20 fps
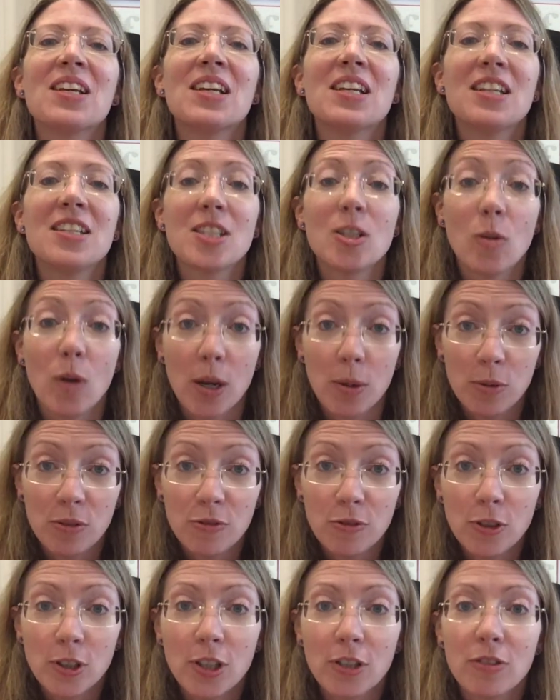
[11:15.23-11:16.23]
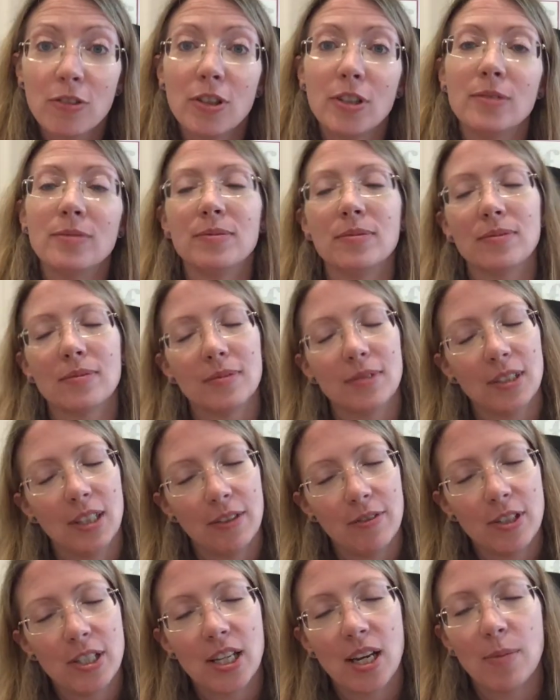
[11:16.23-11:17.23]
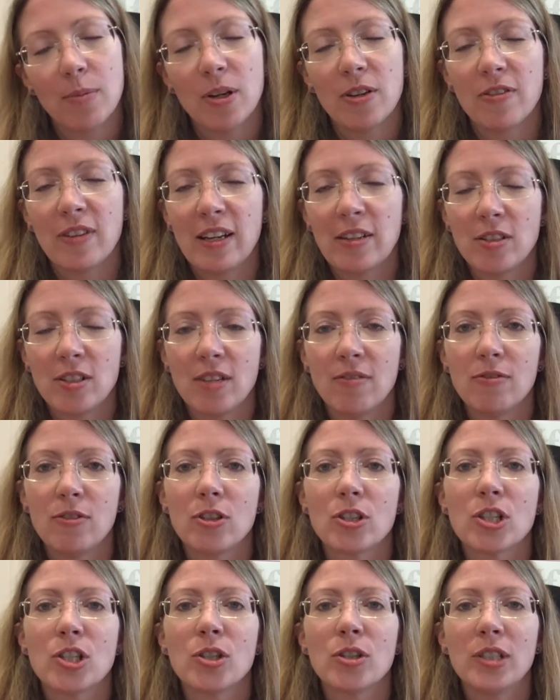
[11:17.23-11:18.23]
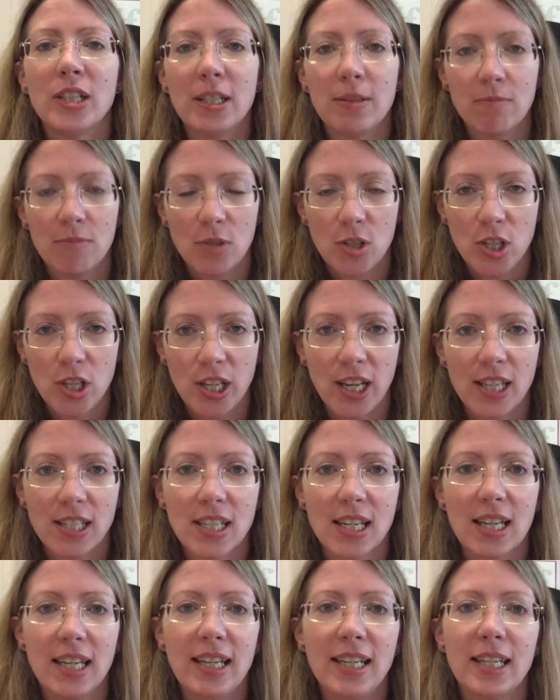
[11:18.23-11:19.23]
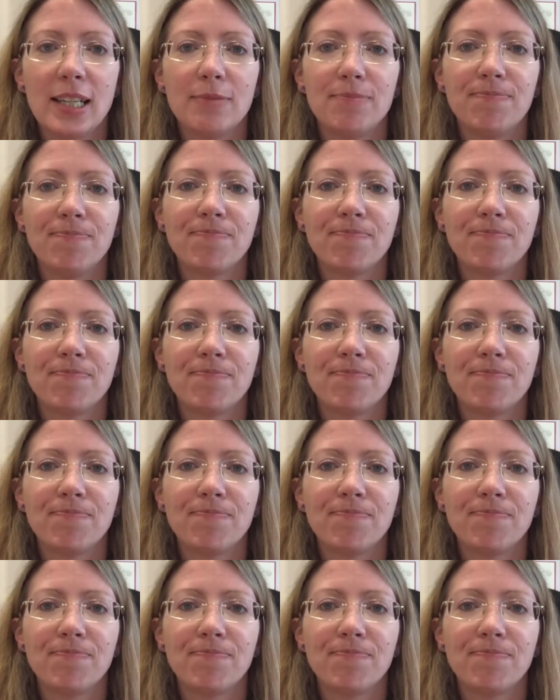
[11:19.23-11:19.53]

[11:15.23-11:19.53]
So I would follow through. Every time I found an unflushed toilet, she had to clean it.